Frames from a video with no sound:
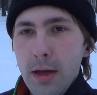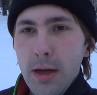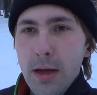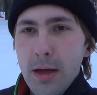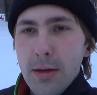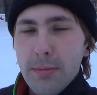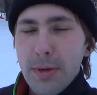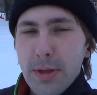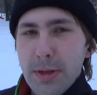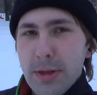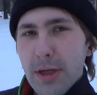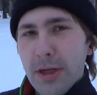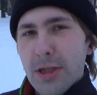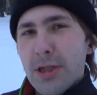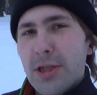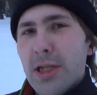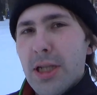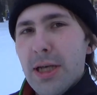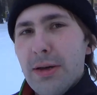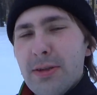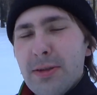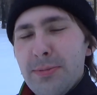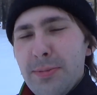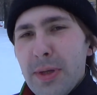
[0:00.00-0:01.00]
But actually
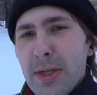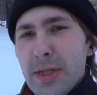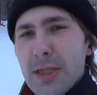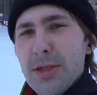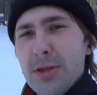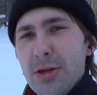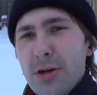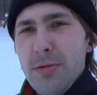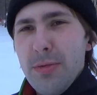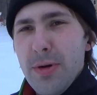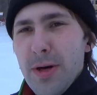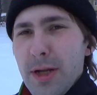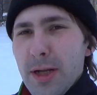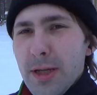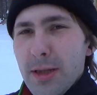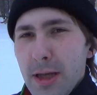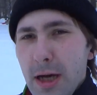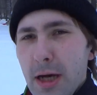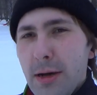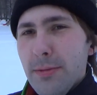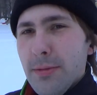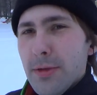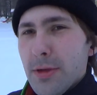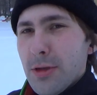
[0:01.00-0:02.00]
I've spent so many
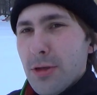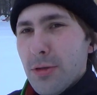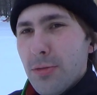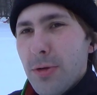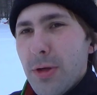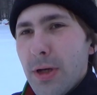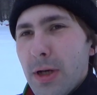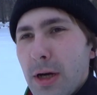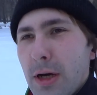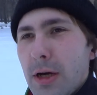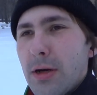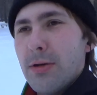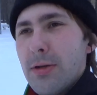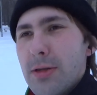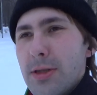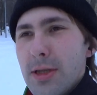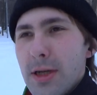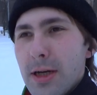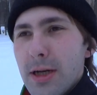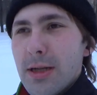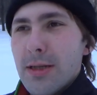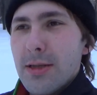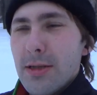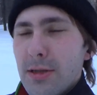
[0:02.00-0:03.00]
time this week
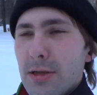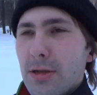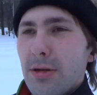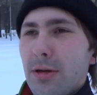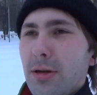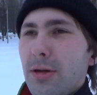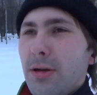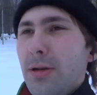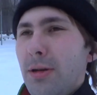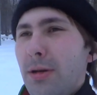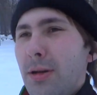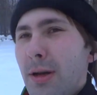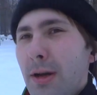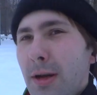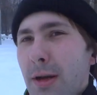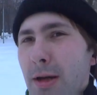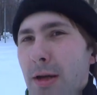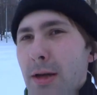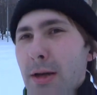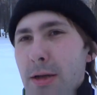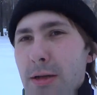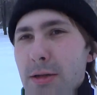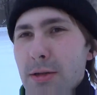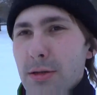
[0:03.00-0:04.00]
outside,
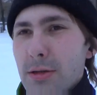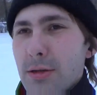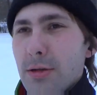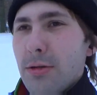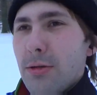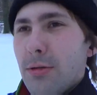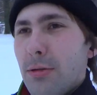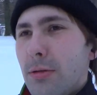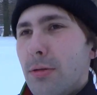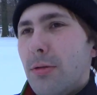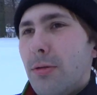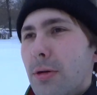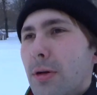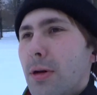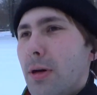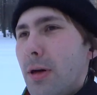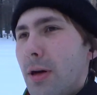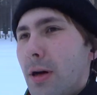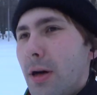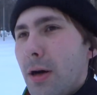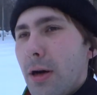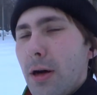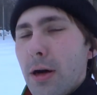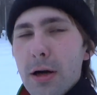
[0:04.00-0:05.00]
so
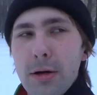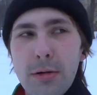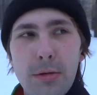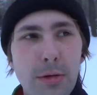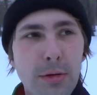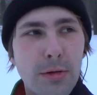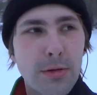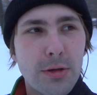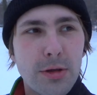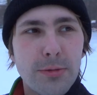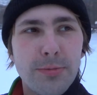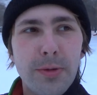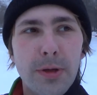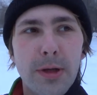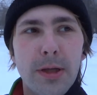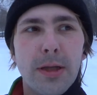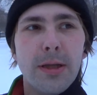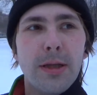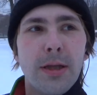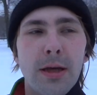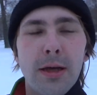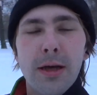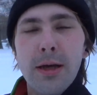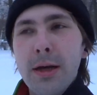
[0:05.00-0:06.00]
I want to spend
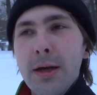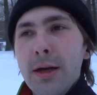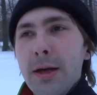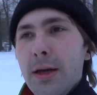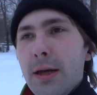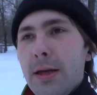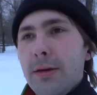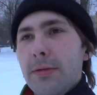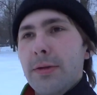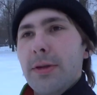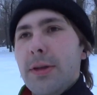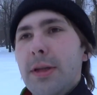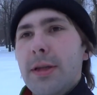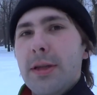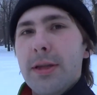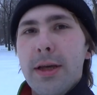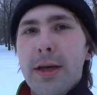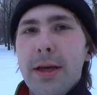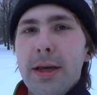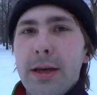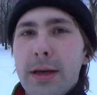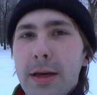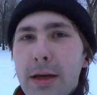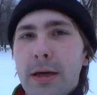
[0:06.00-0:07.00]
even a
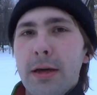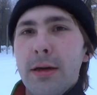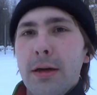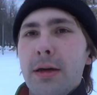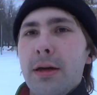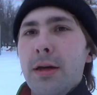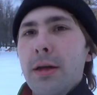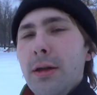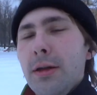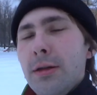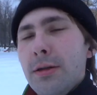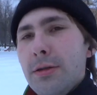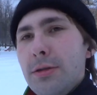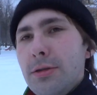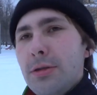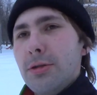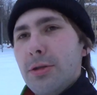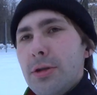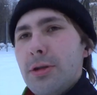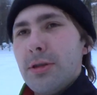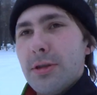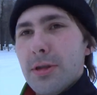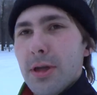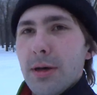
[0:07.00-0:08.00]
day during
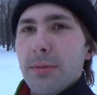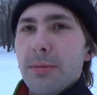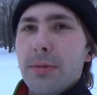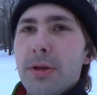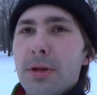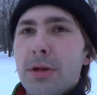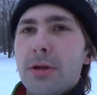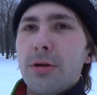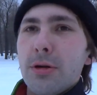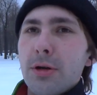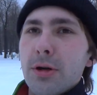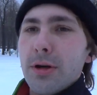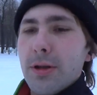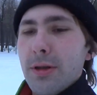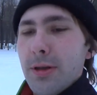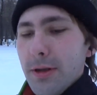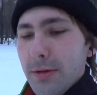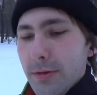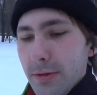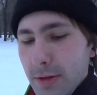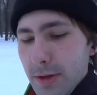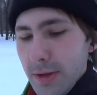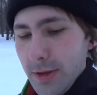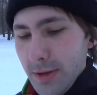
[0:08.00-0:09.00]
some indoor
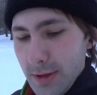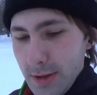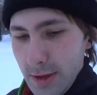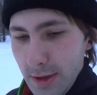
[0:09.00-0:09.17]
activities.